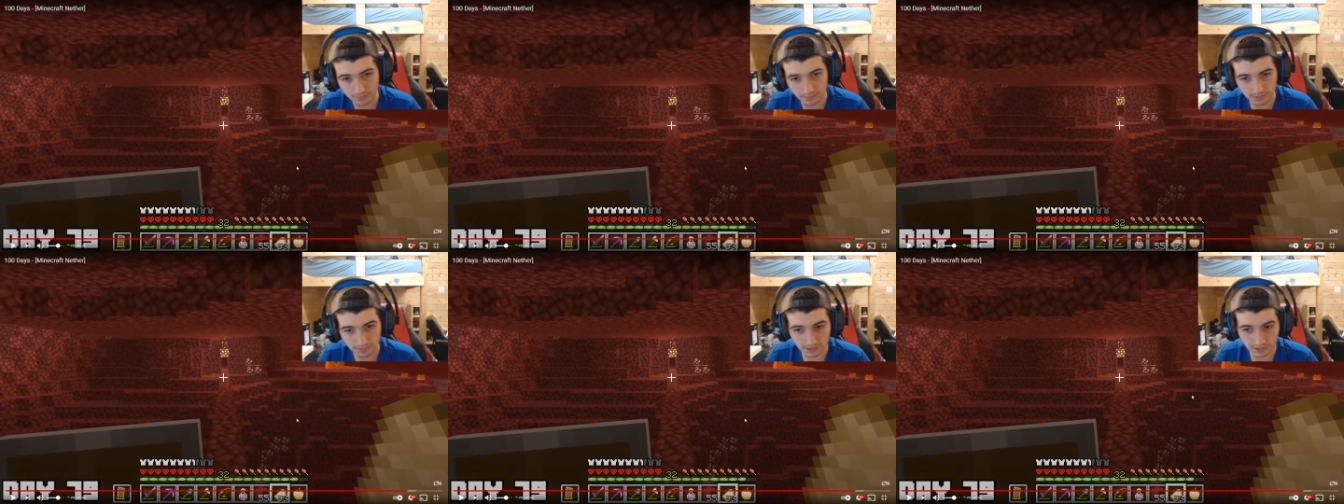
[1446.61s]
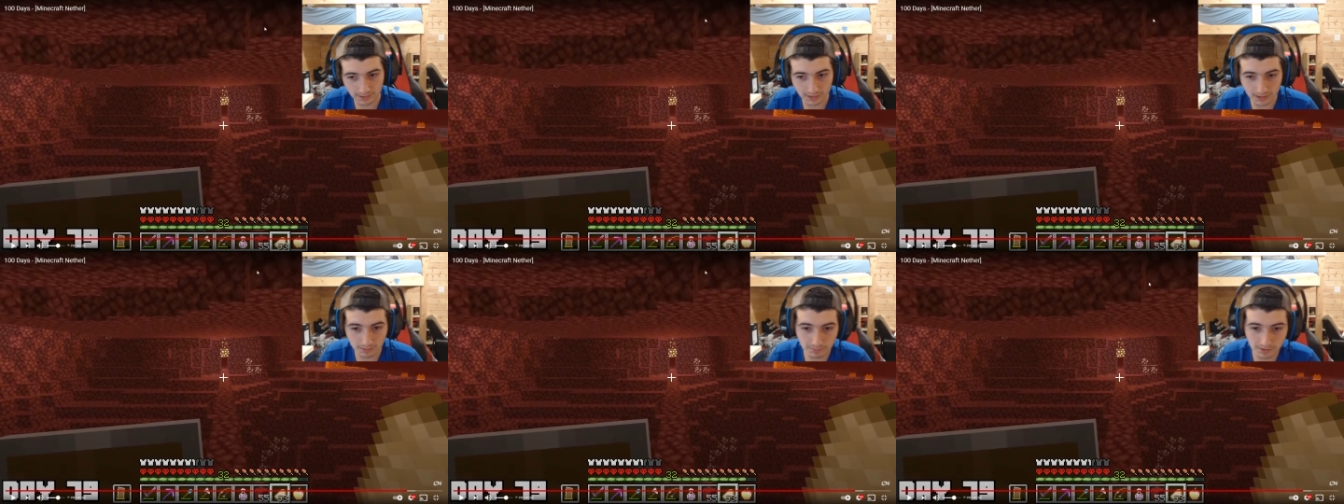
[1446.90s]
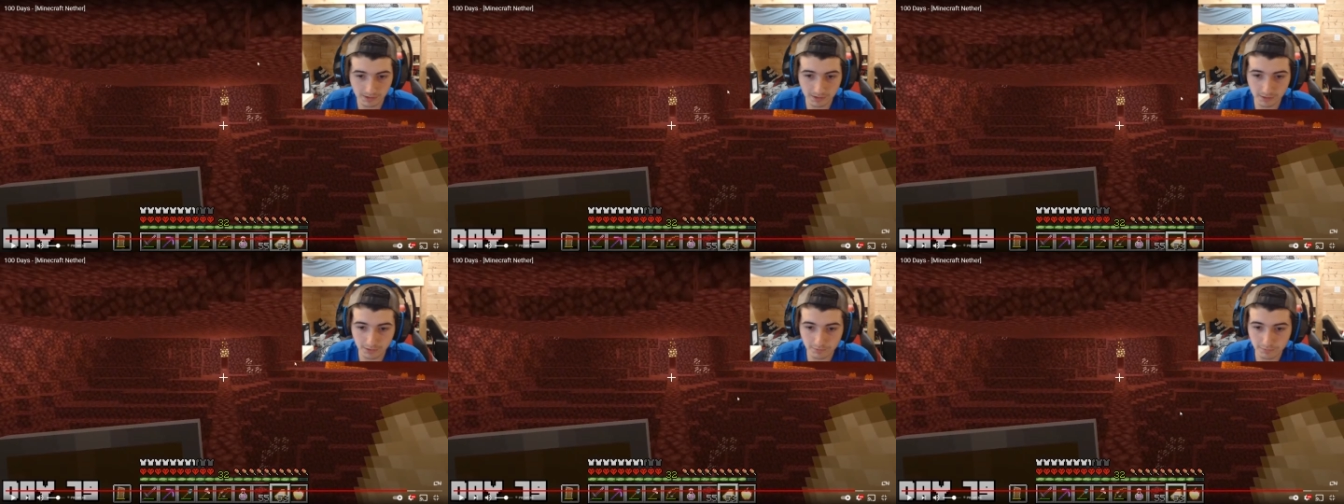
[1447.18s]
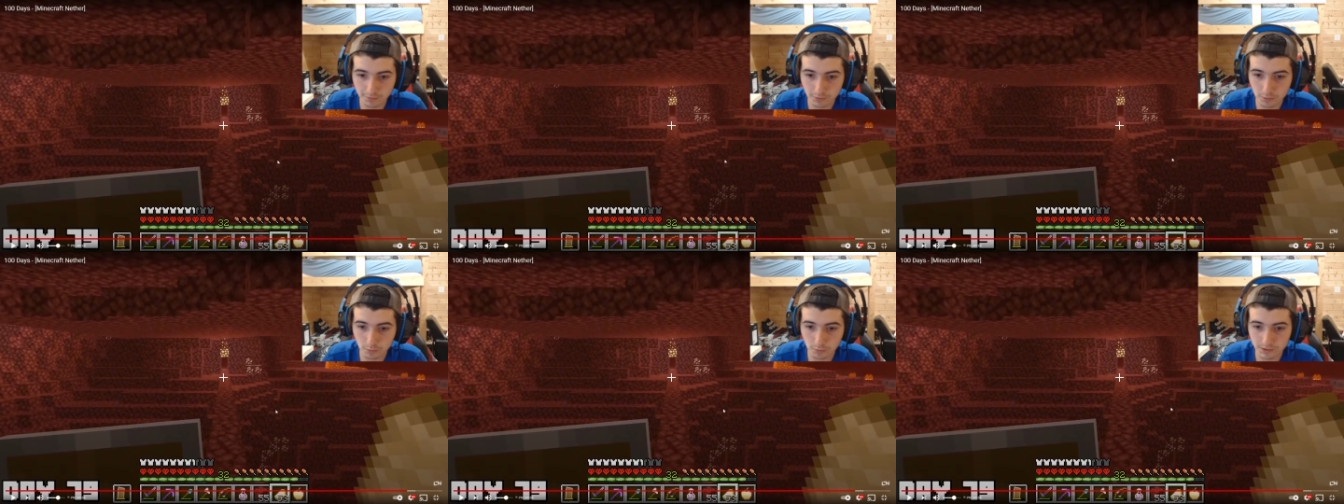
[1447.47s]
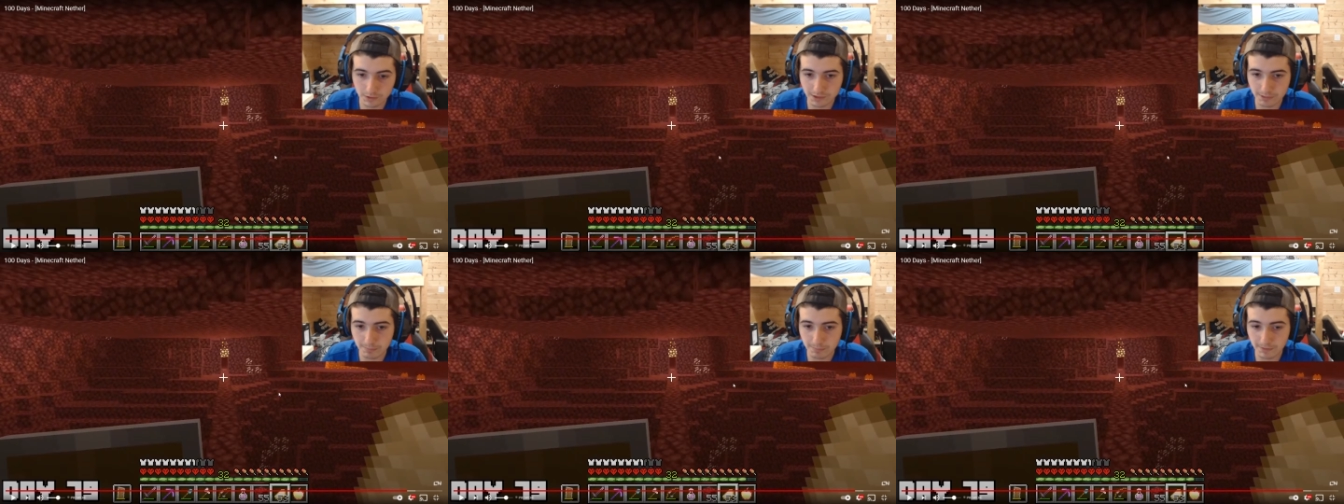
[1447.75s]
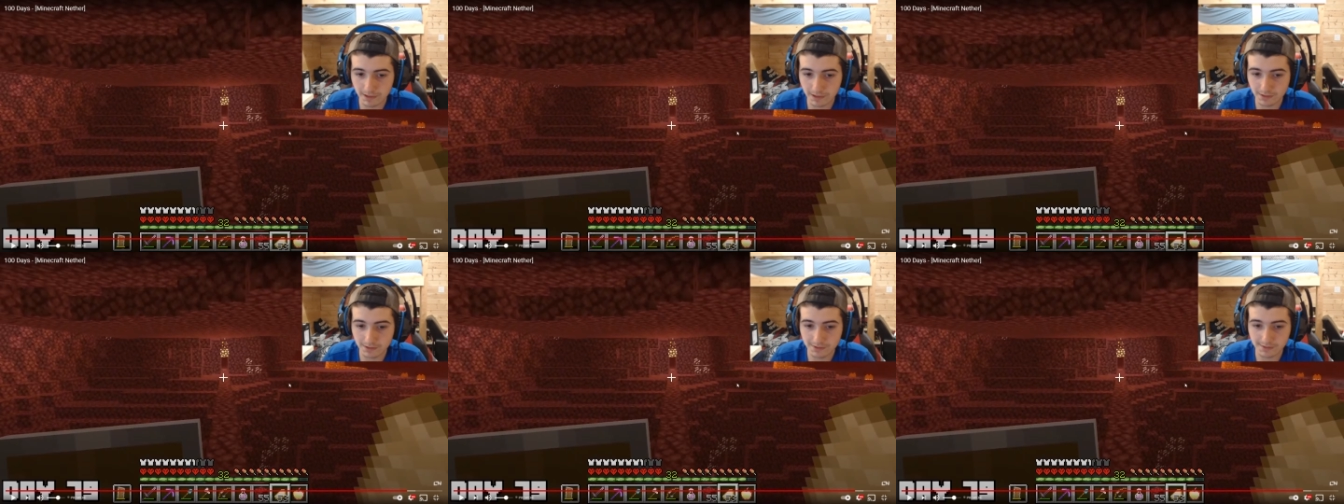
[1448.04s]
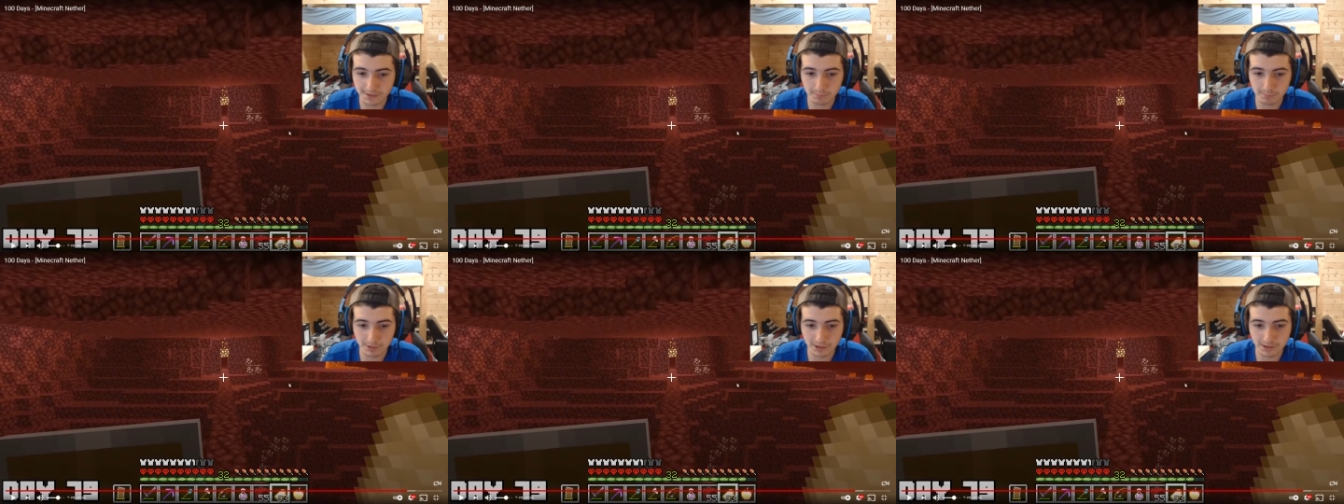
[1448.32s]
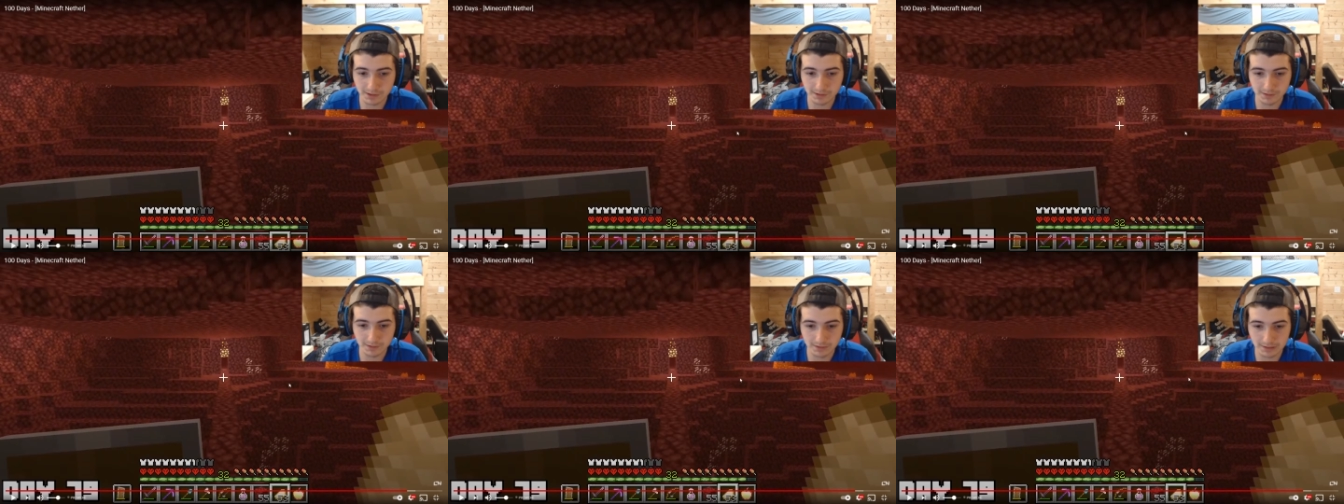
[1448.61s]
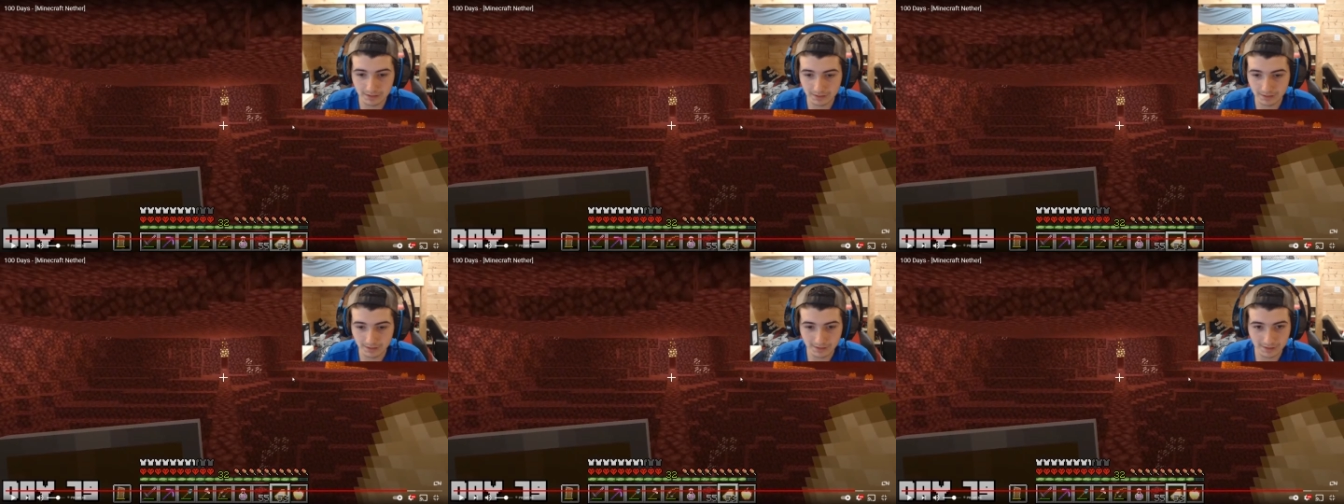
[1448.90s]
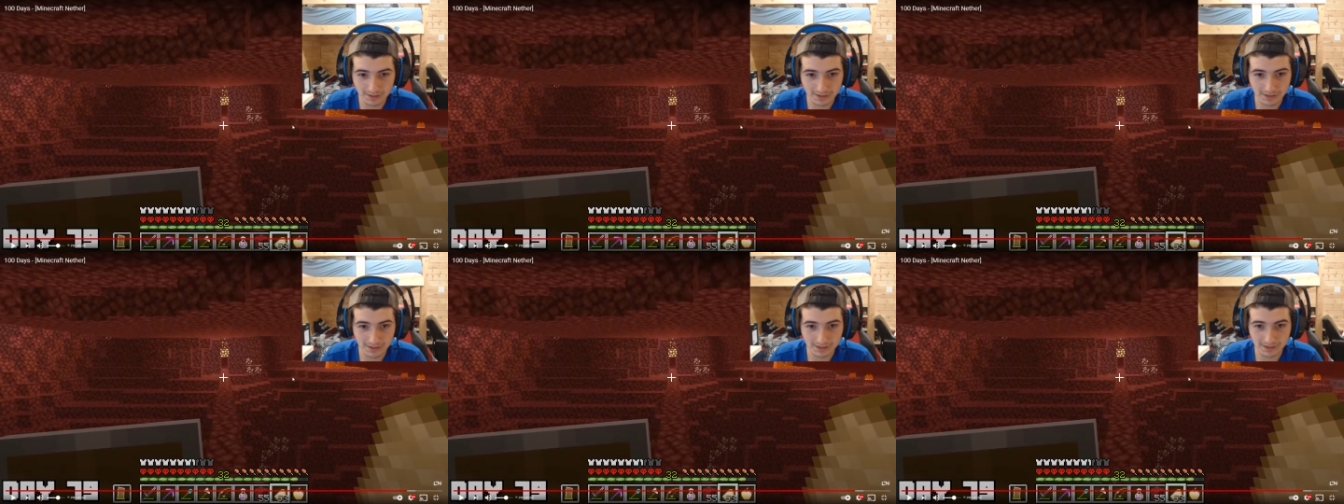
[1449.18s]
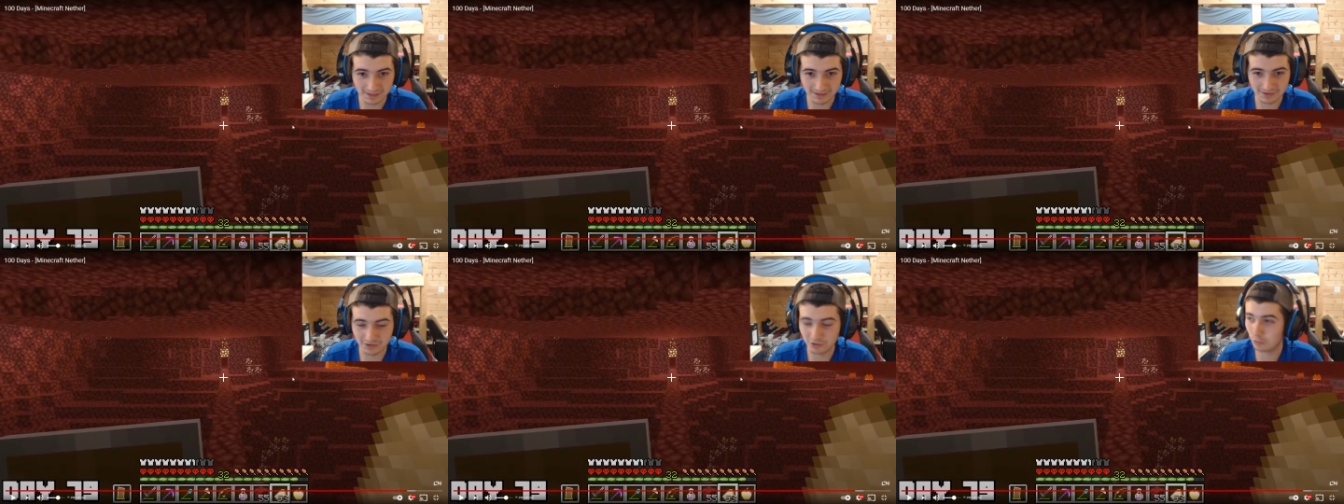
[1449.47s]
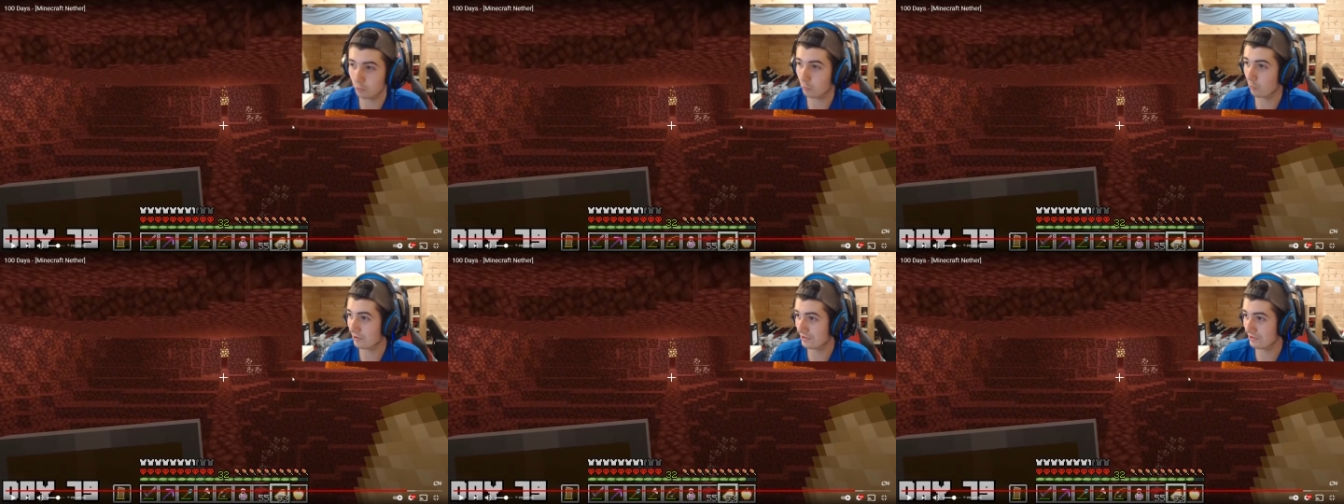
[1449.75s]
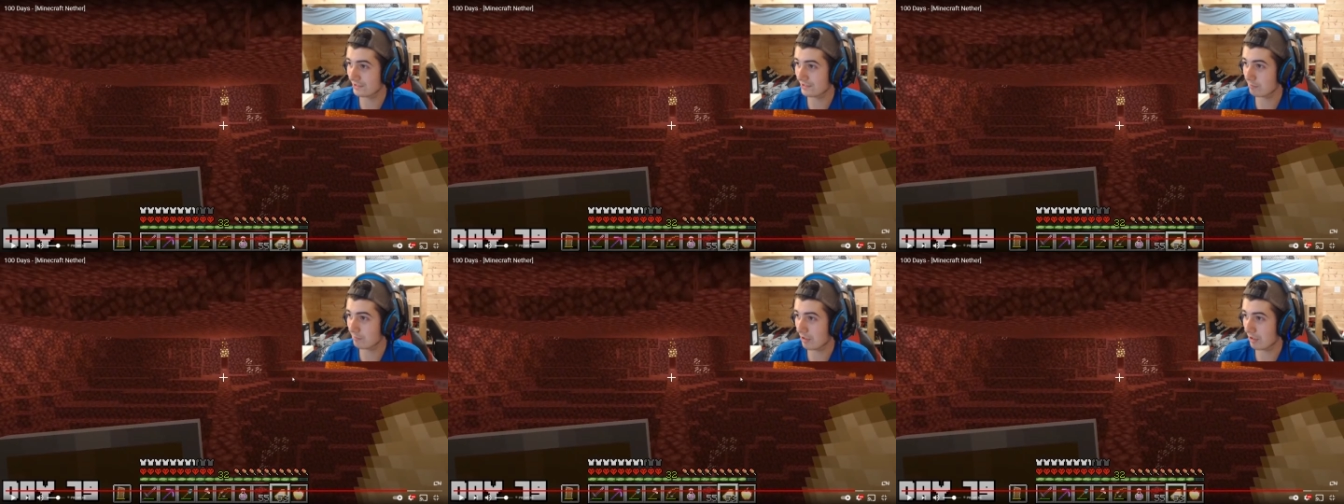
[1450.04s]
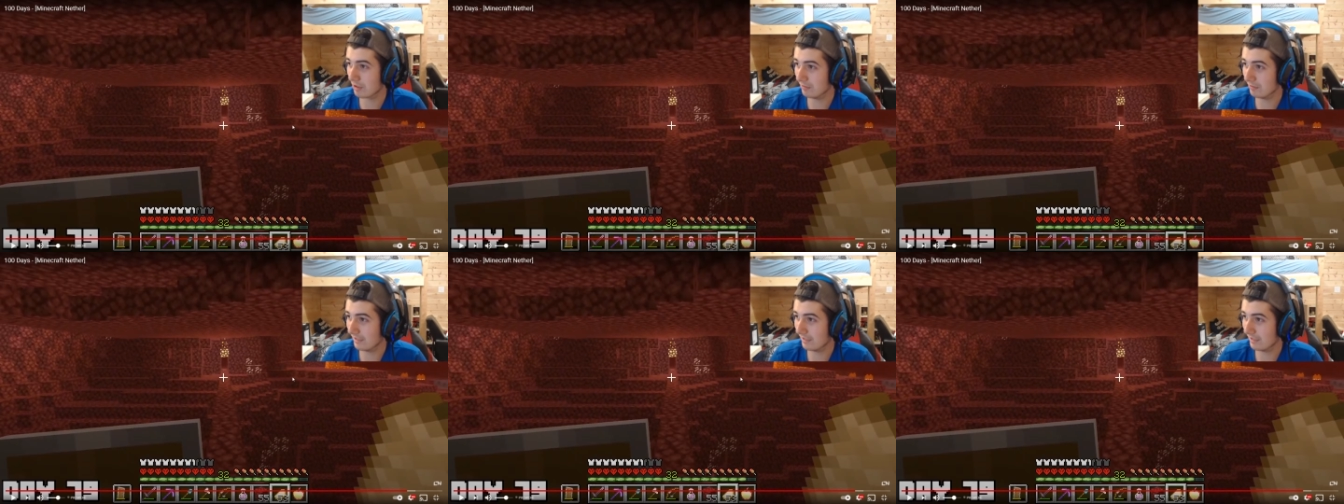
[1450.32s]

It can be good for quartz because, I mean, it's quartz, bro.